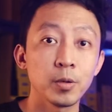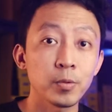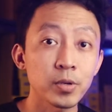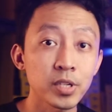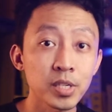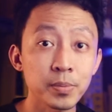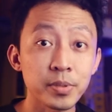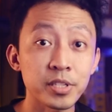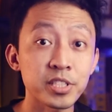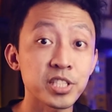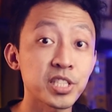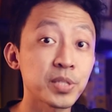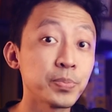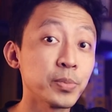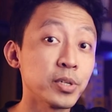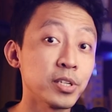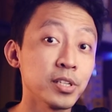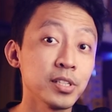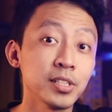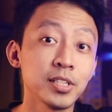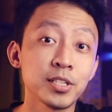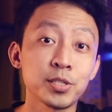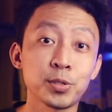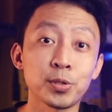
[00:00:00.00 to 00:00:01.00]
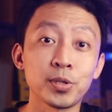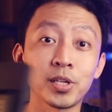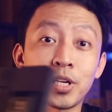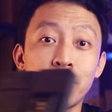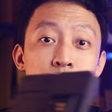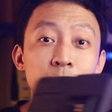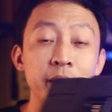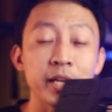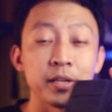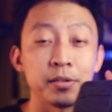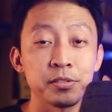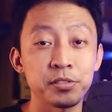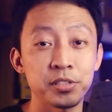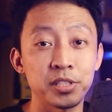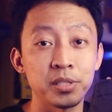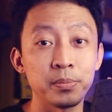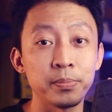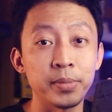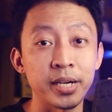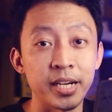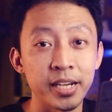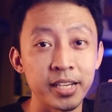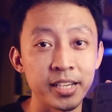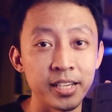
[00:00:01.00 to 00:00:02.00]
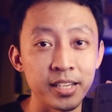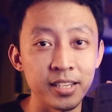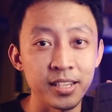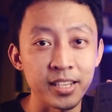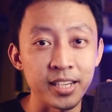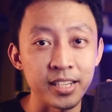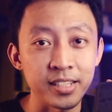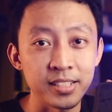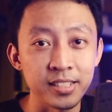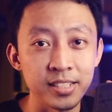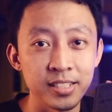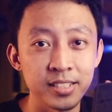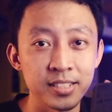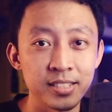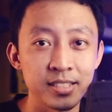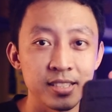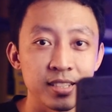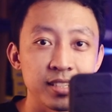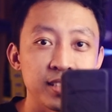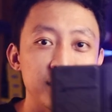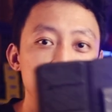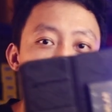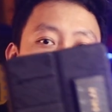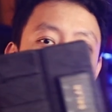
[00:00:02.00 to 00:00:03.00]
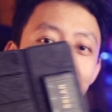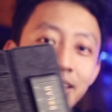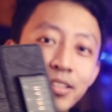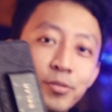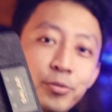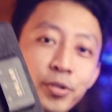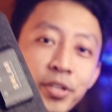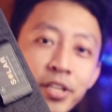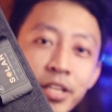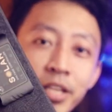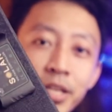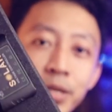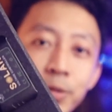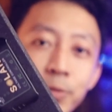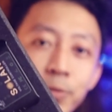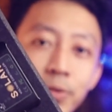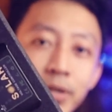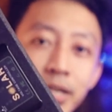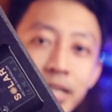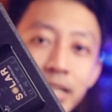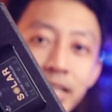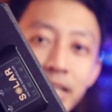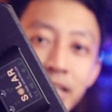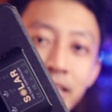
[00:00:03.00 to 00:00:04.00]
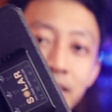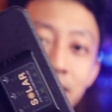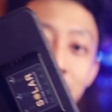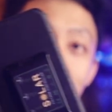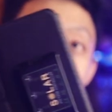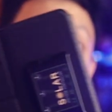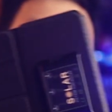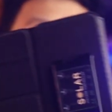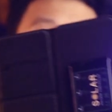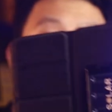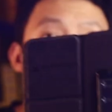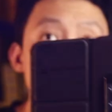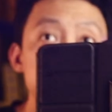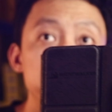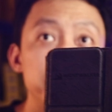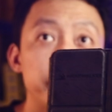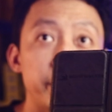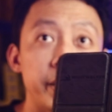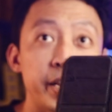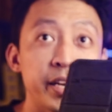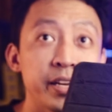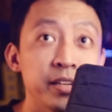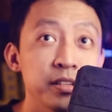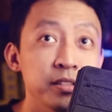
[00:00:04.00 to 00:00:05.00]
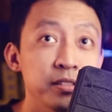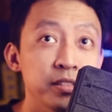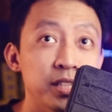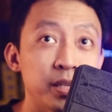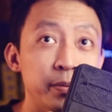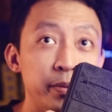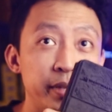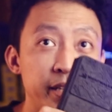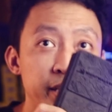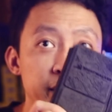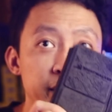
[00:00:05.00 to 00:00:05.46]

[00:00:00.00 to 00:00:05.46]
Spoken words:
What about smaller solar panels on the market like this 28-watt NWG panel that we